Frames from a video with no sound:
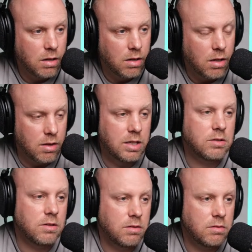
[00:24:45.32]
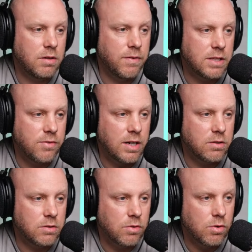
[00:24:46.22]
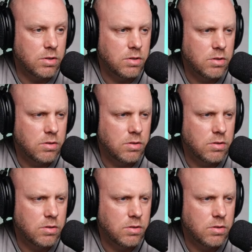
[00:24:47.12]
and these are defense factors, of course.